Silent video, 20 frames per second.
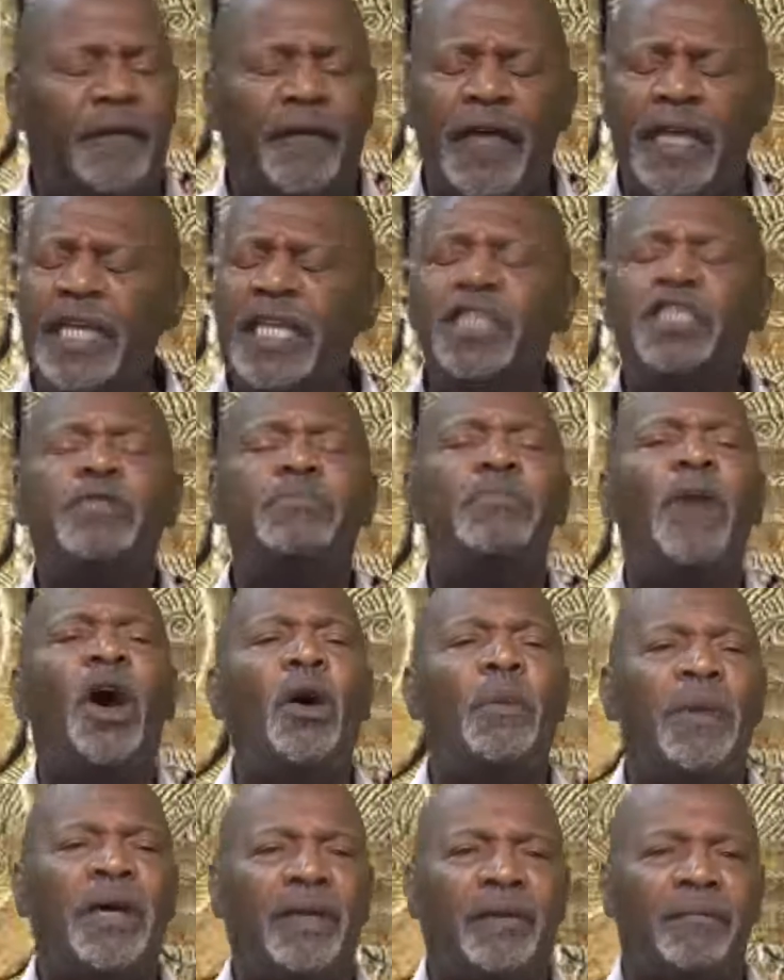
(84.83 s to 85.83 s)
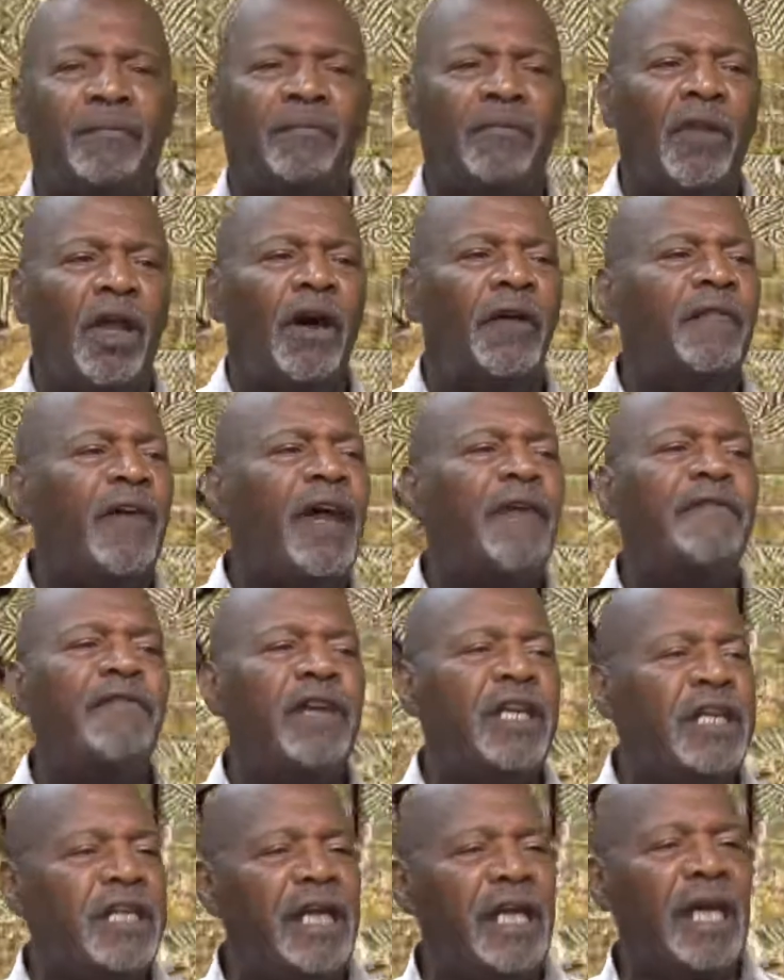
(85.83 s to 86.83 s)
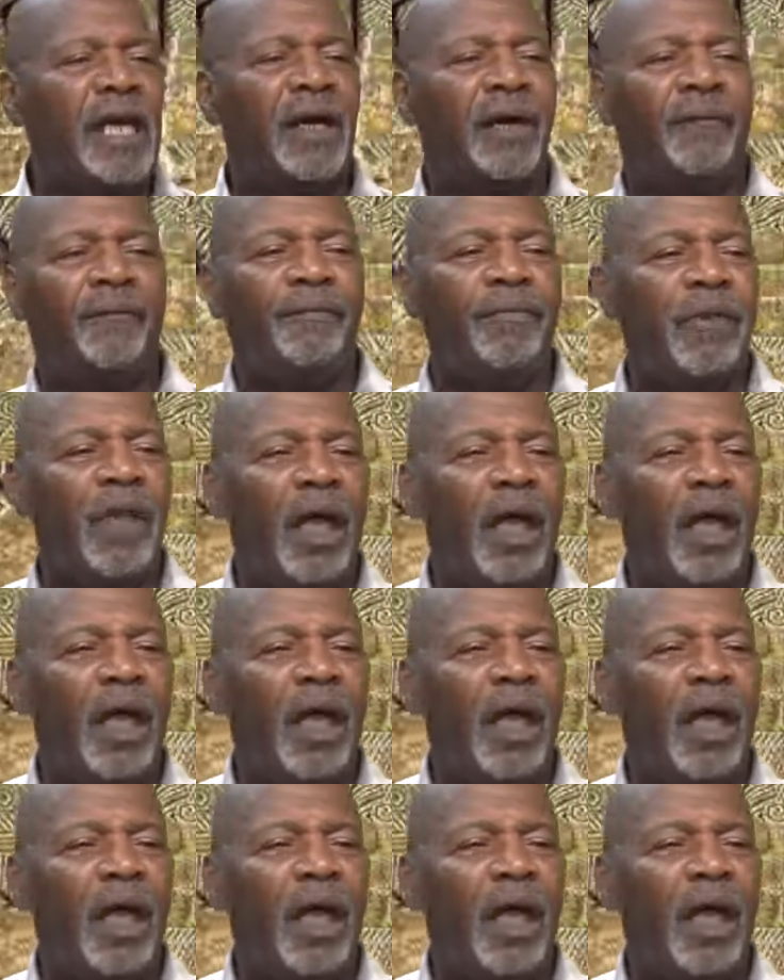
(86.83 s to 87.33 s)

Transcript: for each moment of every year.